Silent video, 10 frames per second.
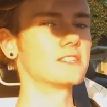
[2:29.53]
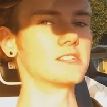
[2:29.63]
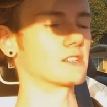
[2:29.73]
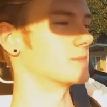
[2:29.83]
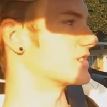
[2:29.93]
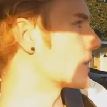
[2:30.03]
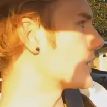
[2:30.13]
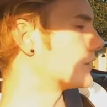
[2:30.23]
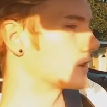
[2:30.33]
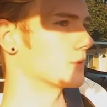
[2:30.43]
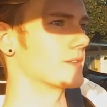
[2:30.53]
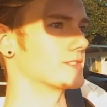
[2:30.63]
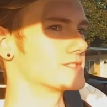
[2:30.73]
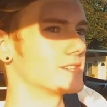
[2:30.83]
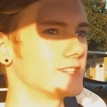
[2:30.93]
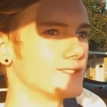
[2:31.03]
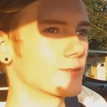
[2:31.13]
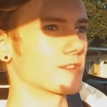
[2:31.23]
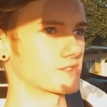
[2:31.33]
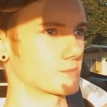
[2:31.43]
take them in traffic, around the city,
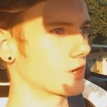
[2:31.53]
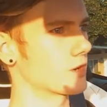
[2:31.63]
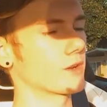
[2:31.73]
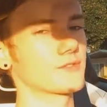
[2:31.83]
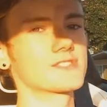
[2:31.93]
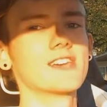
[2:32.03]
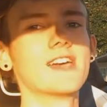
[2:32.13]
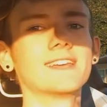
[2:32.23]
around some curves.